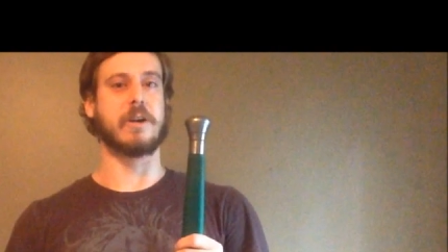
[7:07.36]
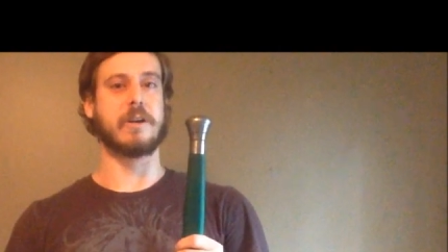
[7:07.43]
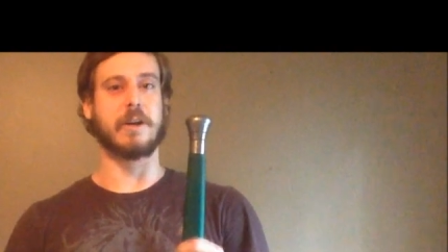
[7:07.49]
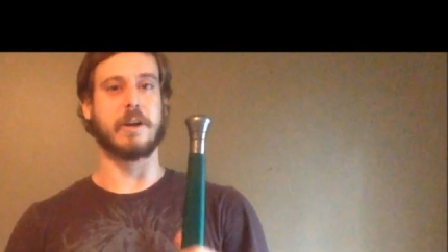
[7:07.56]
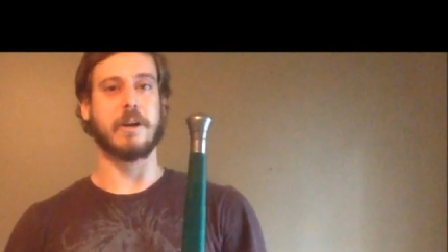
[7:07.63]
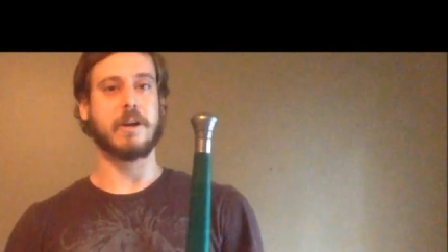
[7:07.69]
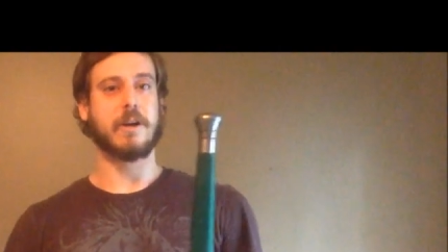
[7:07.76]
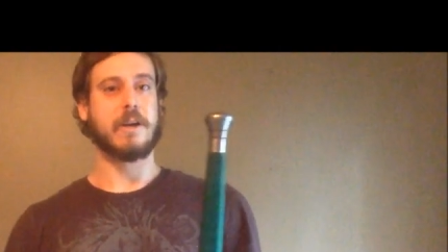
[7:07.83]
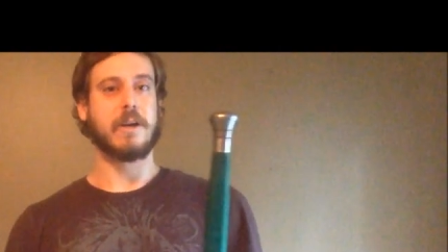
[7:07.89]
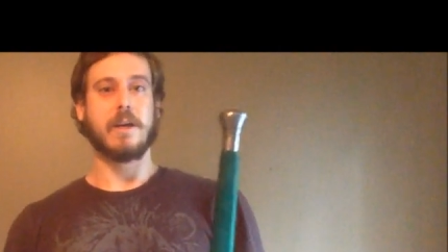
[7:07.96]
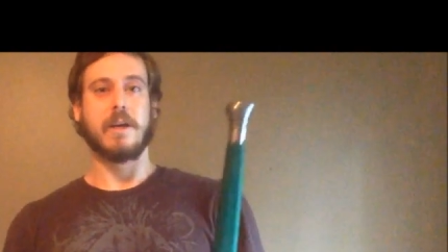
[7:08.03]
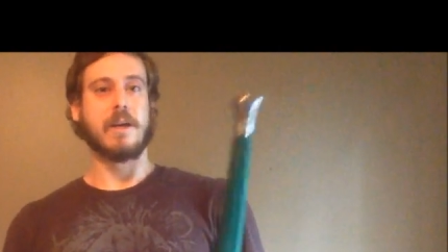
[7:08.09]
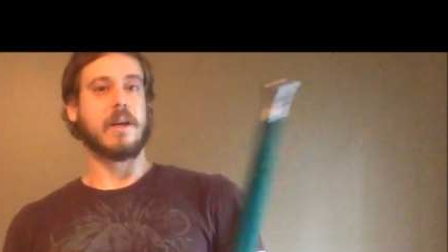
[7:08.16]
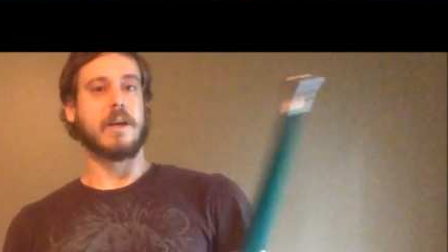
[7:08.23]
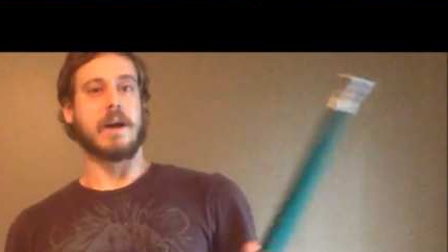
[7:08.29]
on here,
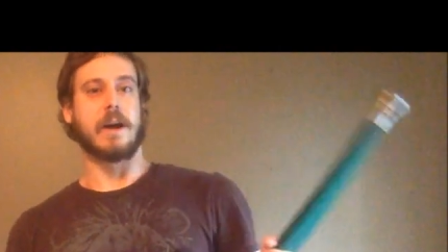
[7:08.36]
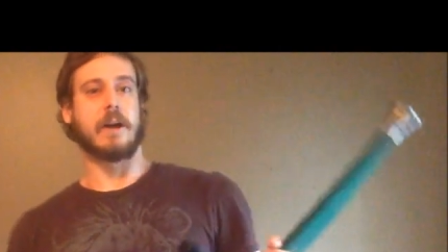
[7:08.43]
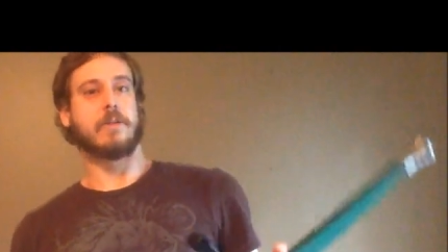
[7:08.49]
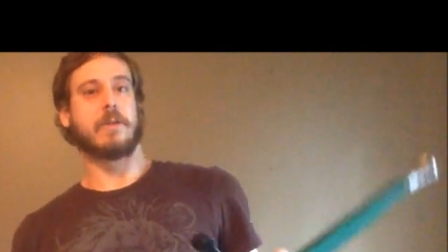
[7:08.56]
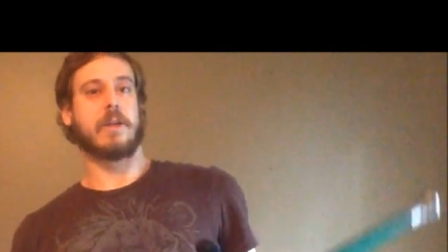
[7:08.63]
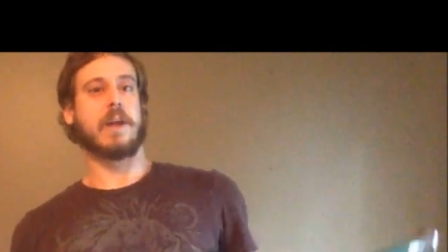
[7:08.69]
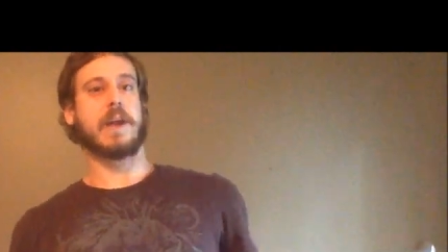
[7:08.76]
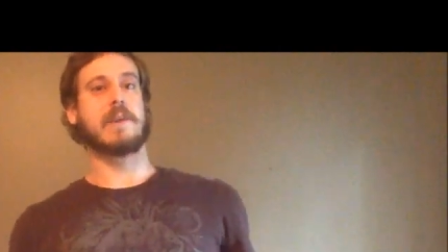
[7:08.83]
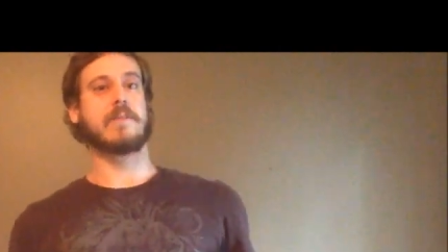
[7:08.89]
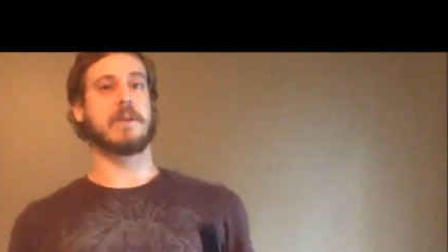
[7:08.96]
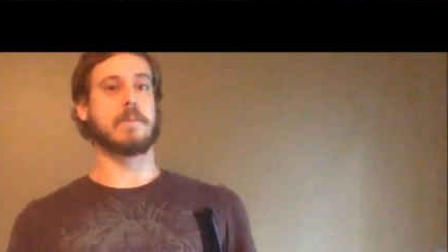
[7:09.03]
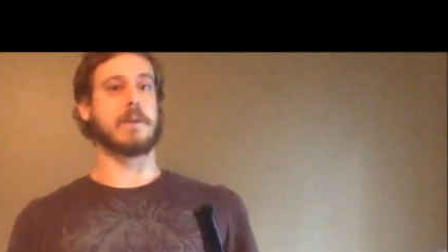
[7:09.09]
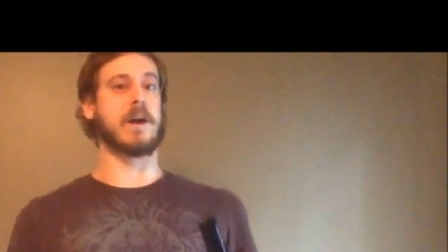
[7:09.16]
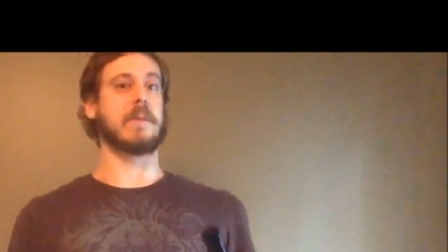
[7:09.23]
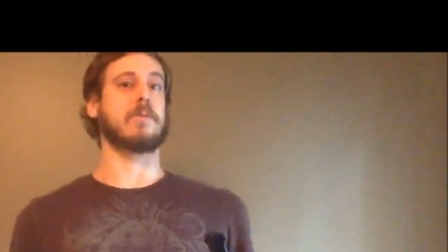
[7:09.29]
I don't really have
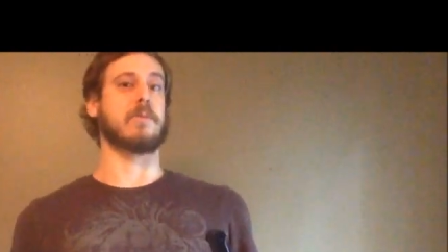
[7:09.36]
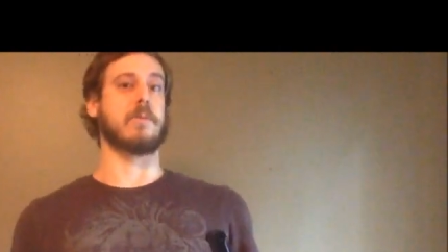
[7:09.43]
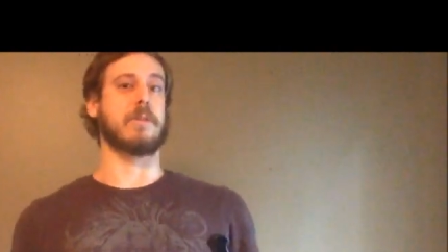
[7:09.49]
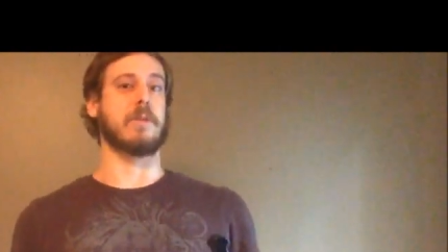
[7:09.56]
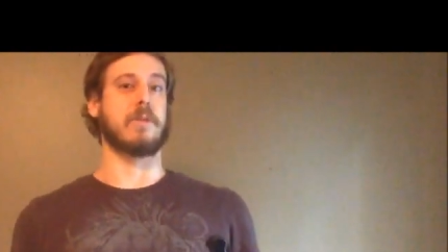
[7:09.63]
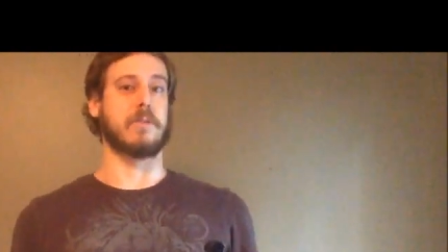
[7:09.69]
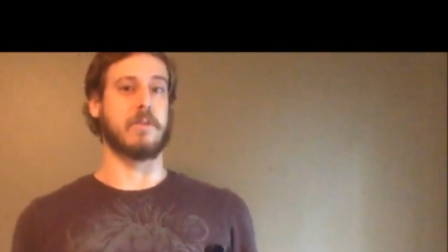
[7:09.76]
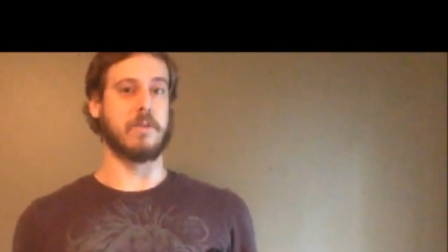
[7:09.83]
any problems with this.